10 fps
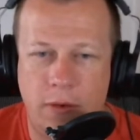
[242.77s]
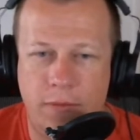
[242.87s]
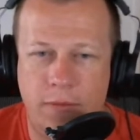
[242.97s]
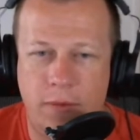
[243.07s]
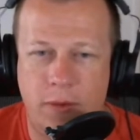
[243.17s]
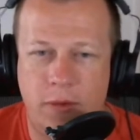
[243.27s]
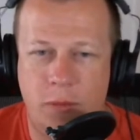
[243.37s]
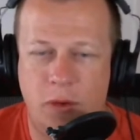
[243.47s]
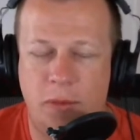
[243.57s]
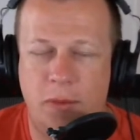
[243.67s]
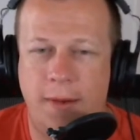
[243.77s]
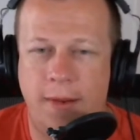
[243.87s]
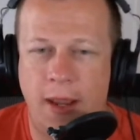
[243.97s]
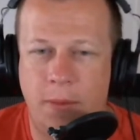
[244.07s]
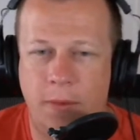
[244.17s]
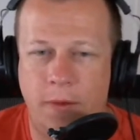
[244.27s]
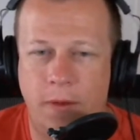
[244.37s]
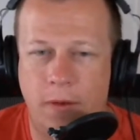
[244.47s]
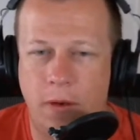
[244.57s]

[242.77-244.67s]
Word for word: you've, you've switched between tables yes.